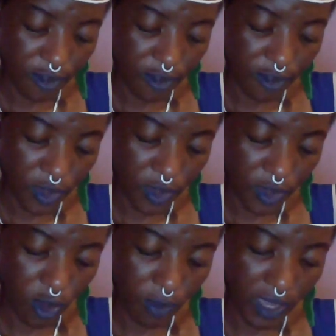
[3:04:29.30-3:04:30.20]
Some of your
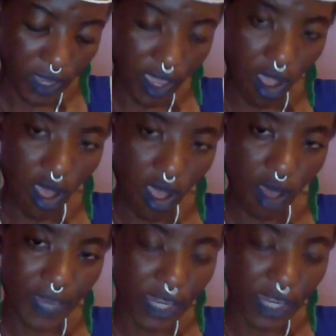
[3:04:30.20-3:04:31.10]
birthday could be
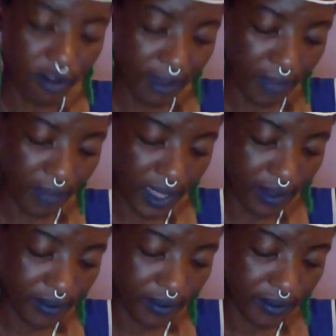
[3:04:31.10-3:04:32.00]
in
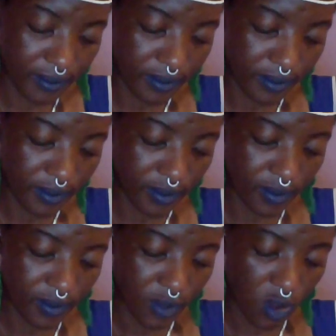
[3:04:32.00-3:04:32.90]
November,
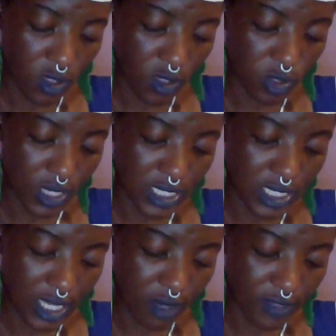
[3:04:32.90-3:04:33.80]
or the
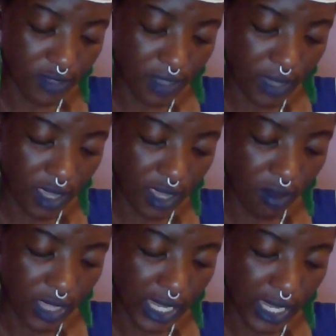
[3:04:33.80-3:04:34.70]
22nd of
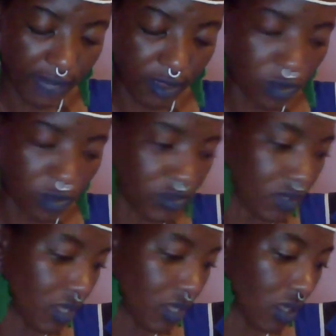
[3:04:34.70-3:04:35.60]
something, the 11th
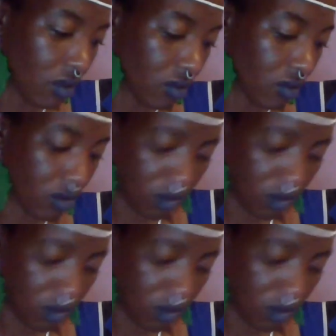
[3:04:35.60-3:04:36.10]
of something.